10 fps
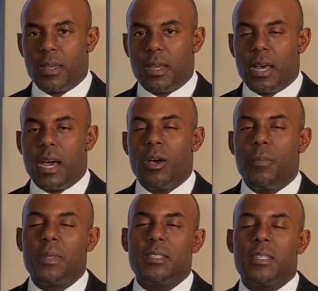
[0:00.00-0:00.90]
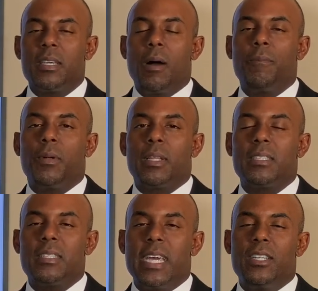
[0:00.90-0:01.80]
I hope this is helpful, and
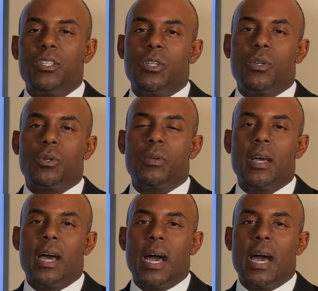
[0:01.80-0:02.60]
stay tuned.